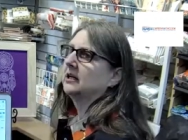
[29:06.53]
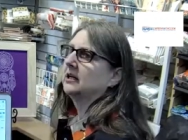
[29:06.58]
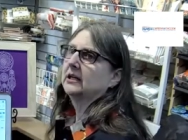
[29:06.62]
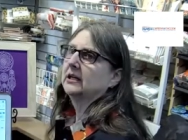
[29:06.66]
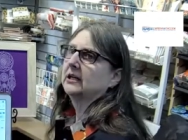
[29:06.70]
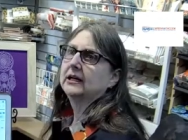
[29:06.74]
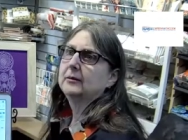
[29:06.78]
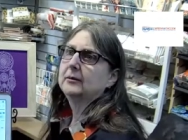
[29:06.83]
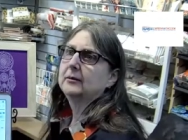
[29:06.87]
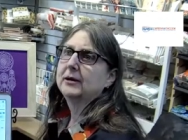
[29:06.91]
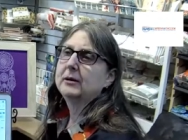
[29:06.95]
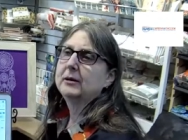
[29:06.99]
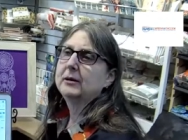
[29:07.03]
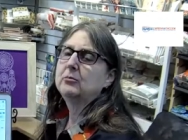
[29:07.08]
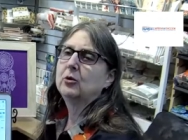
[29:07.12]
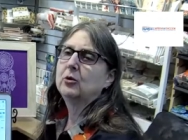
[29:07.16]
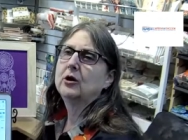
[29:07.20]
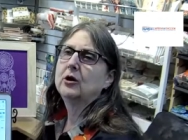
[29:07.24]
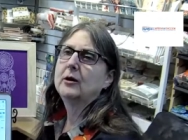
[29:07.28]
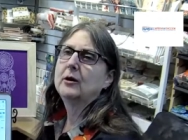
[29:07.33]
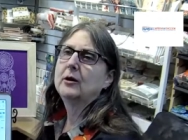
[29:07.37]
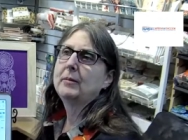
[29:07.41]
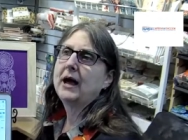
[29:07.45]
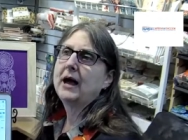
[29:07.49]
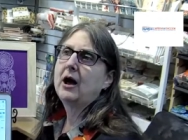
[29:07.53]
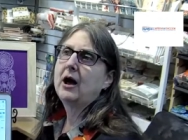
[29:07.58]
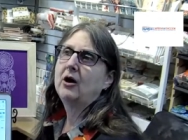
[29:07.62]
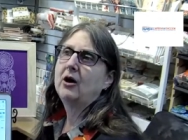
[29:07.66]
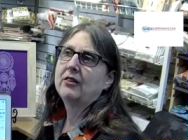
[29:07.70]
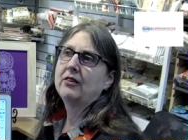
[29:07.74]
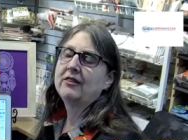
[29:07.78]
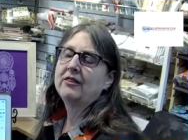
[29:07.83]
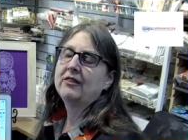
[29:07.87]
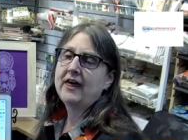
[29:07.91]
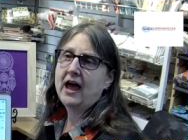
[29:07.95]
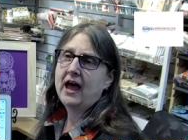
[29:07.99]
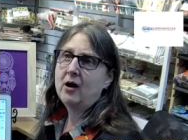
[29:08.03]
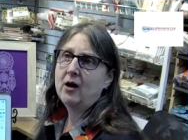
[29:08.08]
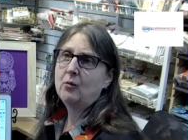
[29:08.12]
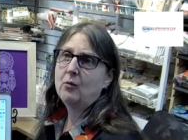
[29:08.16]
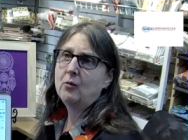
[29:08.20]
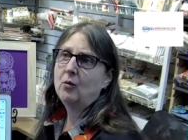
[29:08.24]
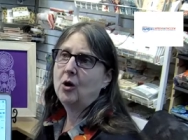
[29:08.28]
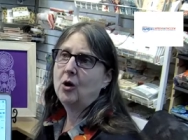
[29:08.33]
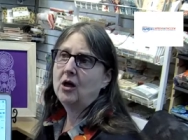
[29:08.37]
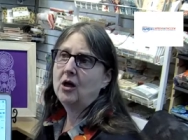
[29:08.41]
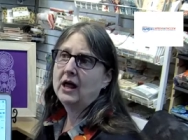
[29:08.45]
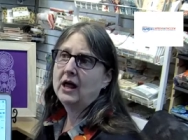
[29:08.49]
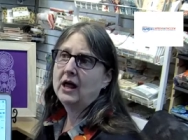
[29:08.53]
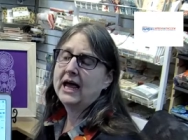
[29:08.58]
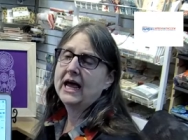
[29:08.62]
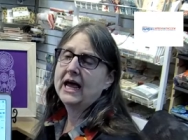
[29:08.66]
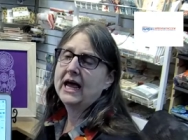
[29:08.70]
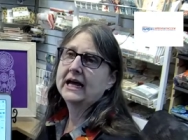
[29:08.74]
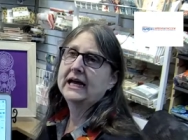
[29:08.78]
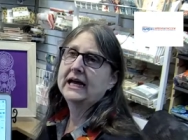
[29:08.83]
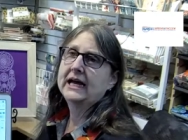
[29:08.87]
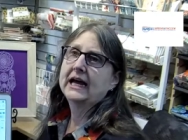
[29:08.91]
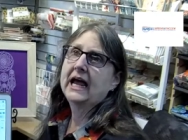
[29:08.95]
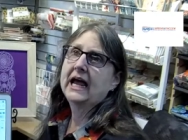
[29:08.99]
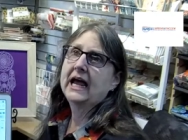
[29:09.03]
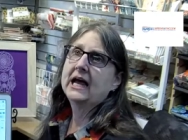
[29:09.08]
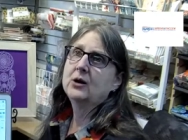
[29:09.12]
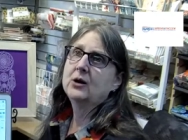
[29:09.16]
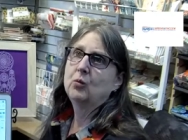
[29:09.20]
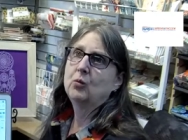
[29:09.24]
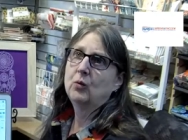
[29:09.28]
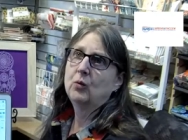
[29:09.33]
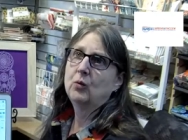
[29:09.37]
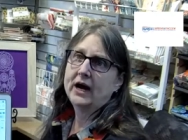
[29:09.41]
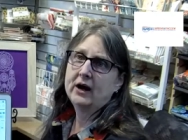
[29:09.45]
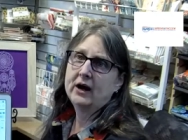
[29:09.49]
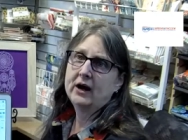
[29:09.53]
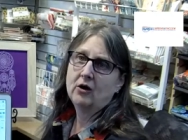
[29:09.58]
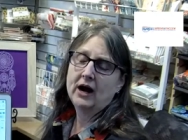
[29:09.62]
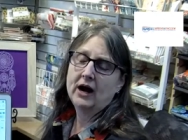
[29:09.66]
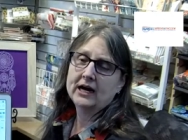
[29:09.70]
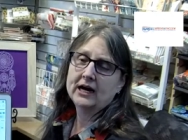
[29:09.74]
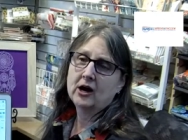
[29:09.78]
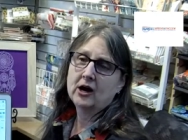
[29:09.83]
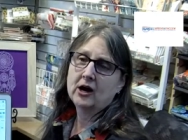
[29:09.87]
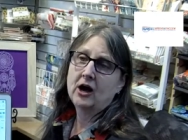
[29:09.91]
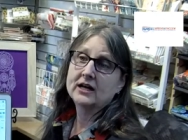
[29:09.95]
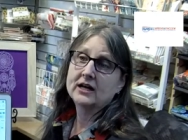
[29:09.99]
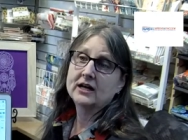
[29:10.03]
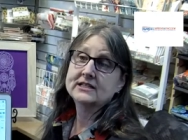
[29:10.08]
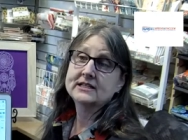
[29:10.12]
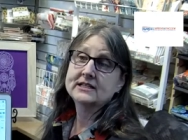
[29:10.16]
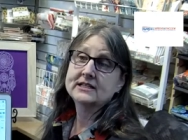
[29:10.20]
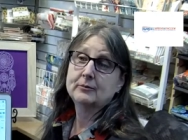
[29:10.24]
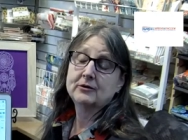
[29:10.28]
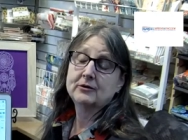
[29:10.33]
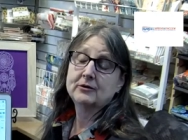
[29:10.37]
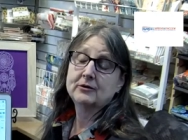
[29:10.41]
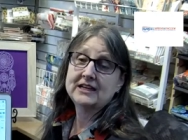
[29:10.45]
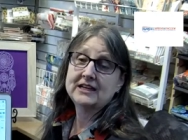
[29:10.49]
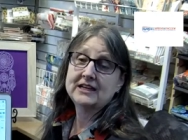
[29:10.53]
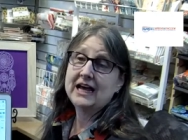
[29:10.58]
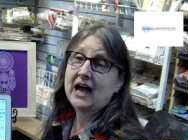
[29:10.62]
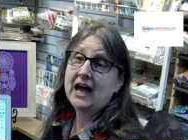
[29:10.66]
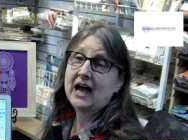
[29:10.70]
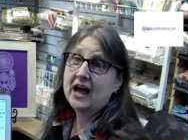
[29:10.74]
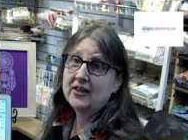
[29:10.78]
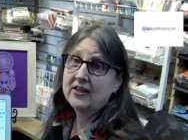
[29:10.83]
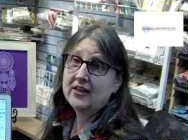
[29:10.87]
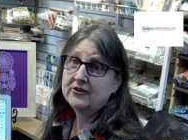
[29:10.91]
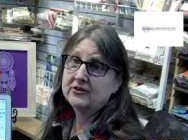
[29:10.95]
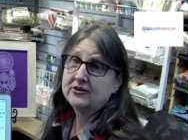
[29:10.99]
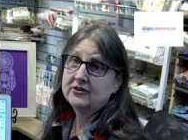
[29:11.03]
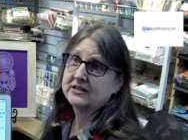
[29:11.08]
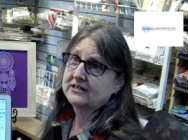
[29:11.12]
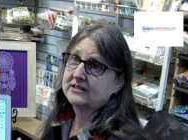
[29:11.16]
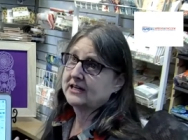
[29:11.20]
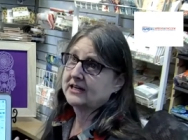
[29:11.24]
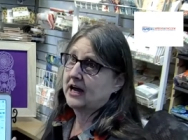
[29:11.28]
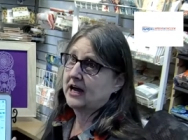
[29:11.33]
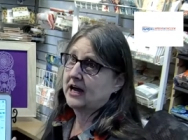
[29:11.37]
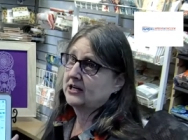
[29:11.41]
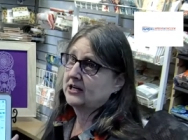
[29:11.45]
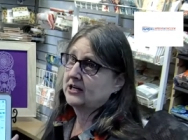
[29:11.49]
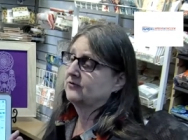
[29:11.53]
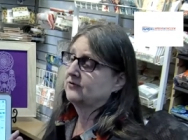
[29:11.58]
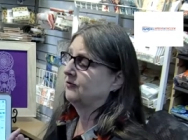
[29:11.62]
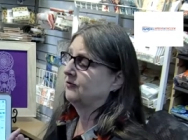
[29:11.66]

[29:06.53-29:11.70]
a little bit more about that wall hanging and where I got some of the other designs